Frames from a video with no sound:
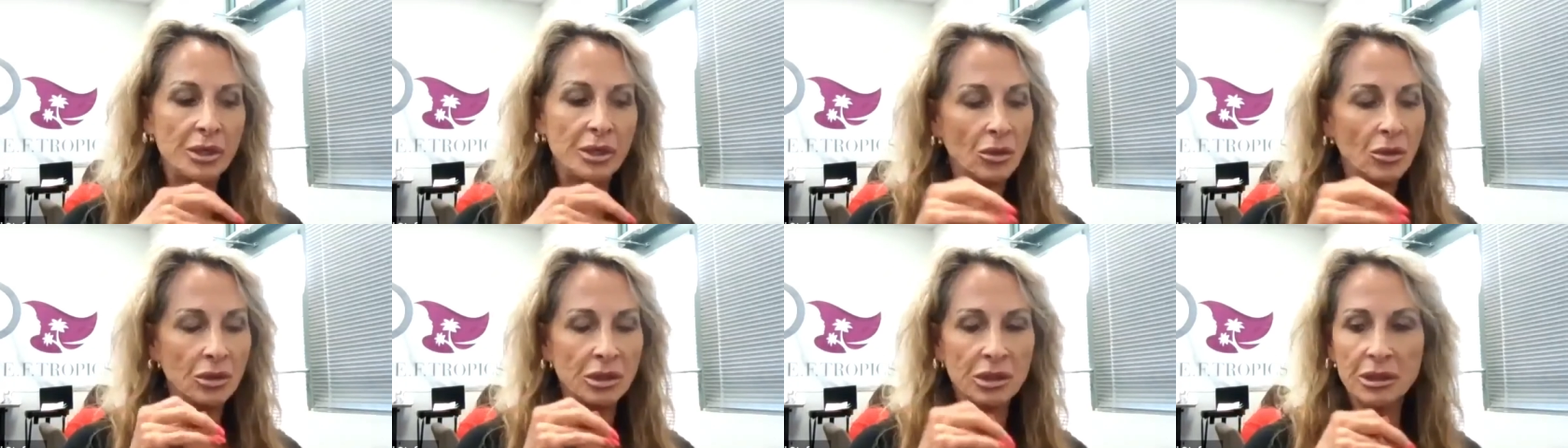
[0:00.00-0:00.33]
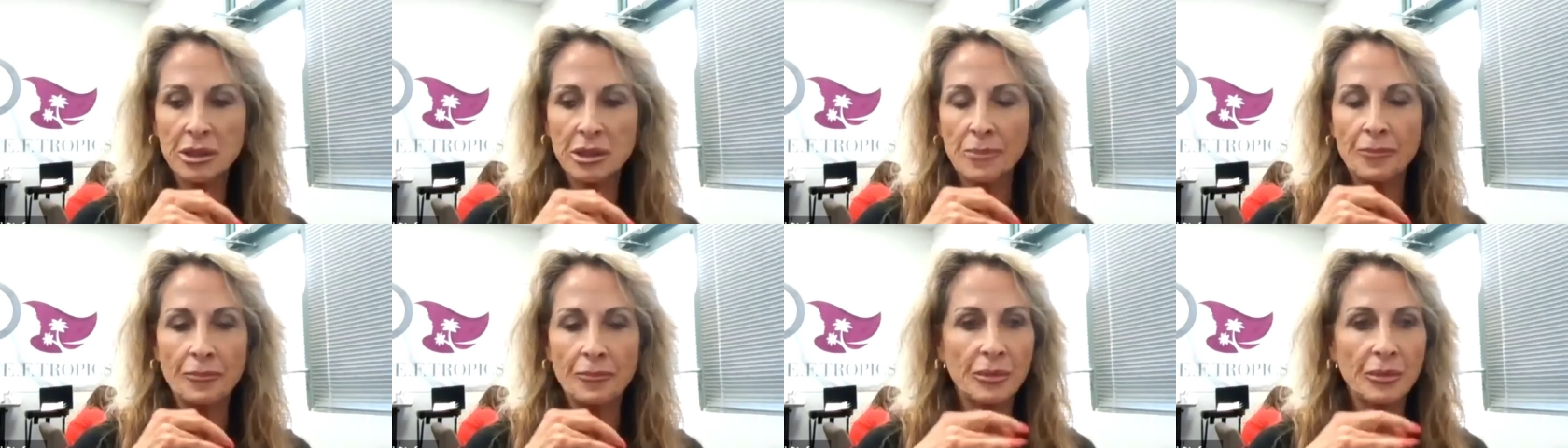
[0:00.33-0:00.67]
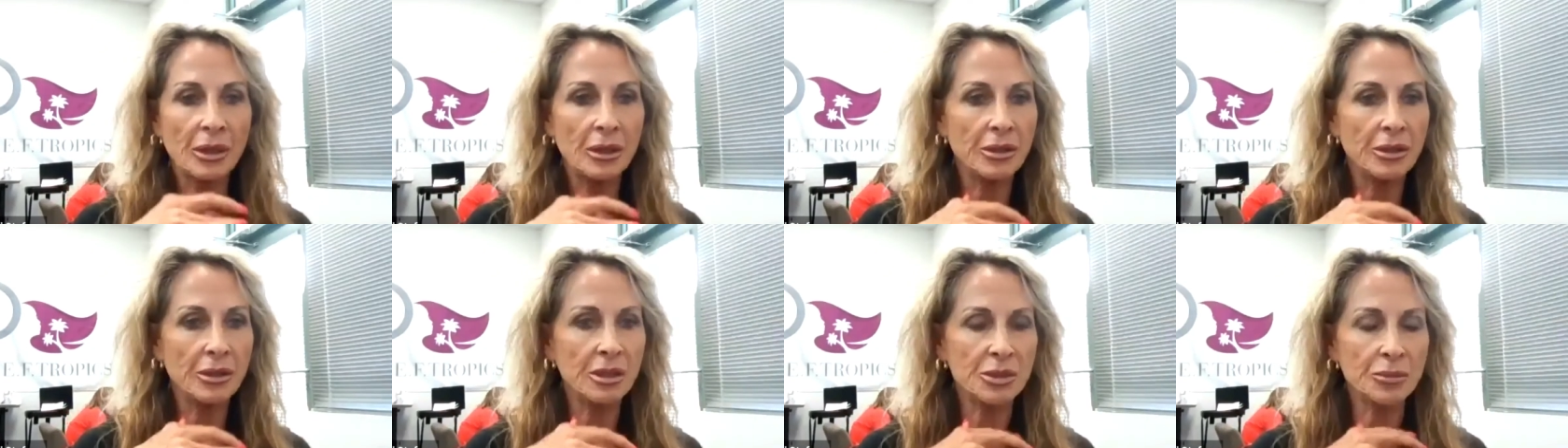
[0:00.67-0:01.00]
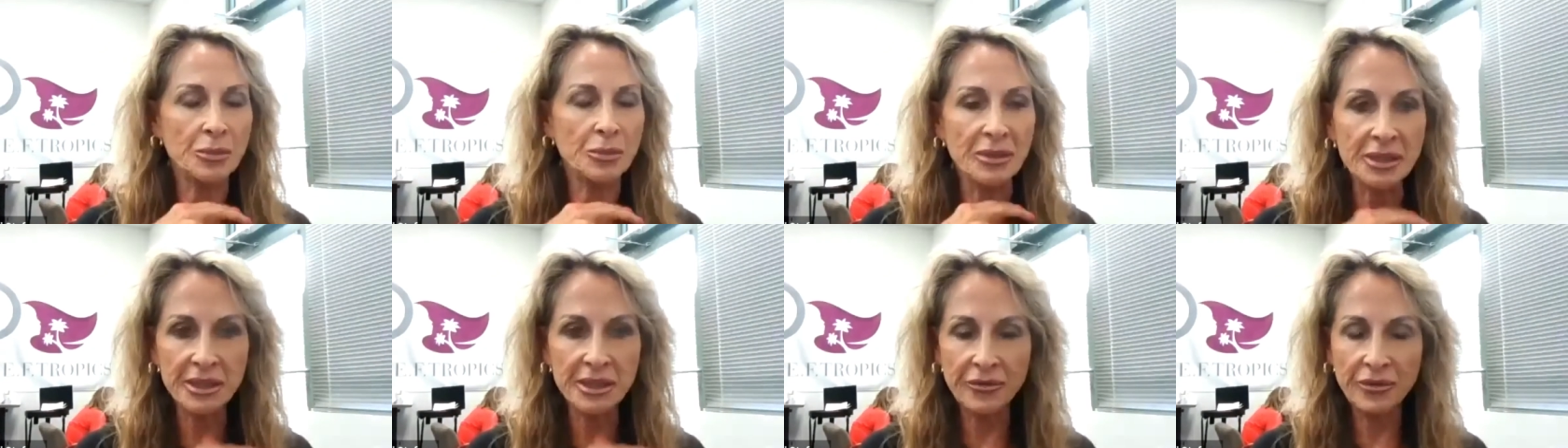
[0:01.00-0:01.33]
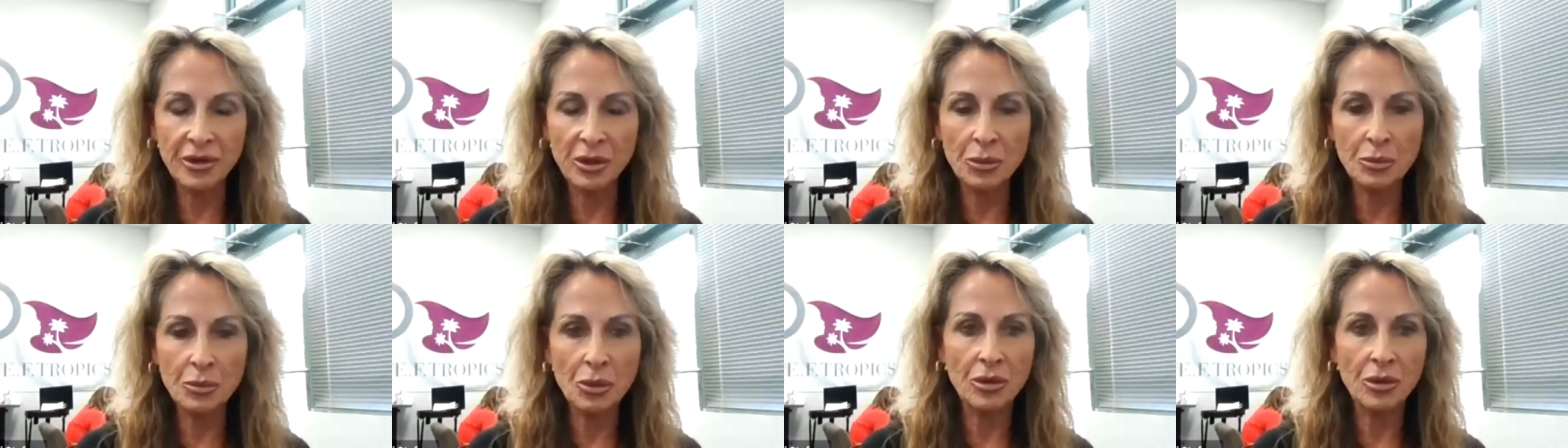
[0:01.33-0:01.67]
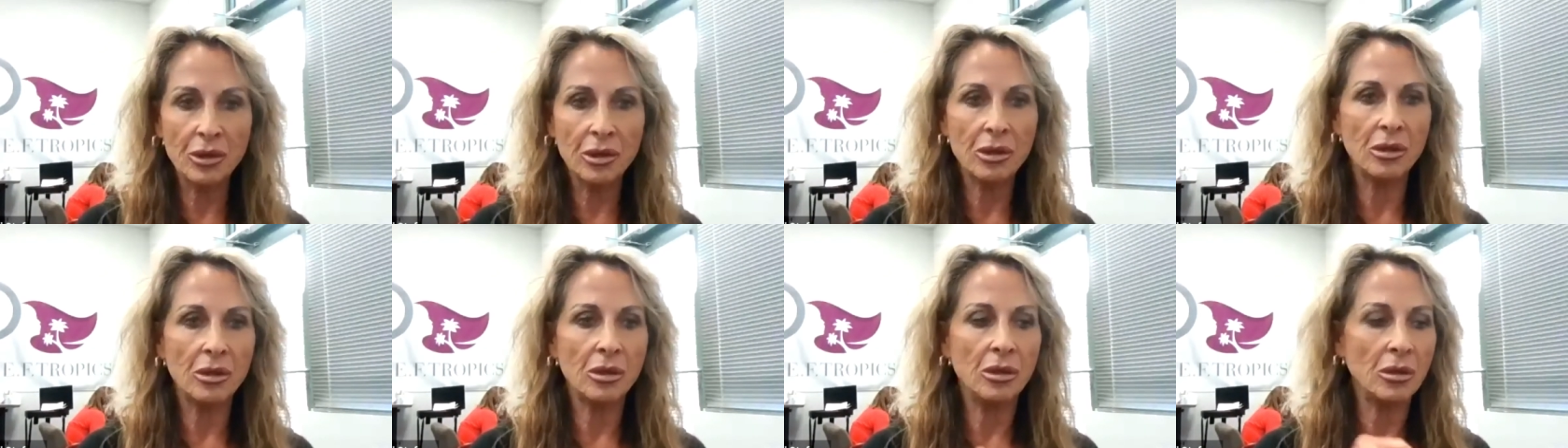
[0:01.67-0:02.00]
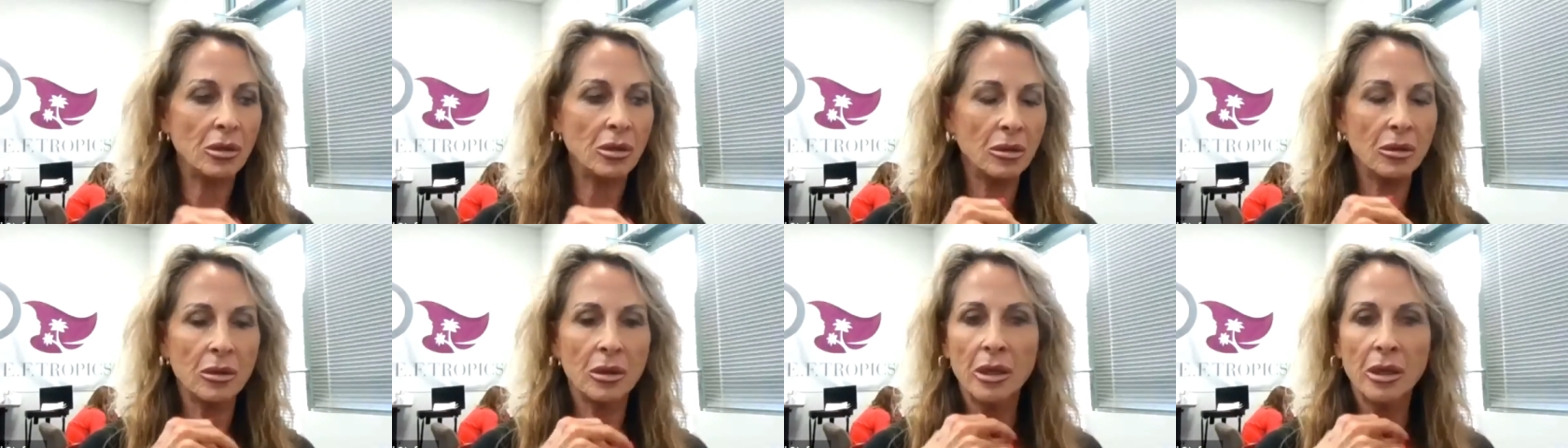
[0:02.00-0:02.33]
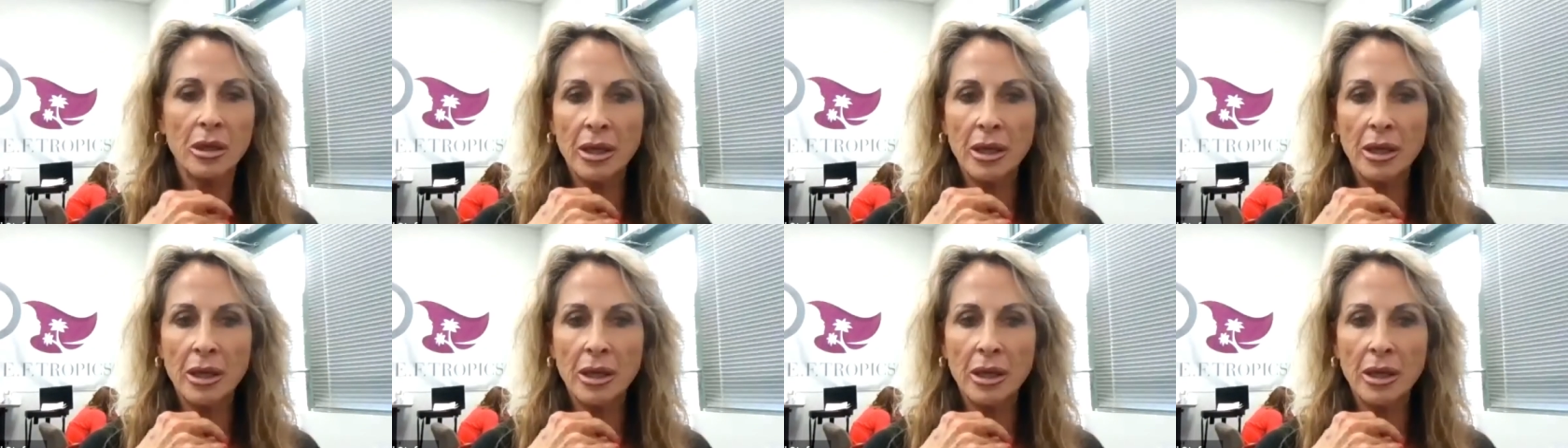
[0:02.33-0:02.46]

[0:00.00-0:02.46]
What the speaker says: knows the specific protocol,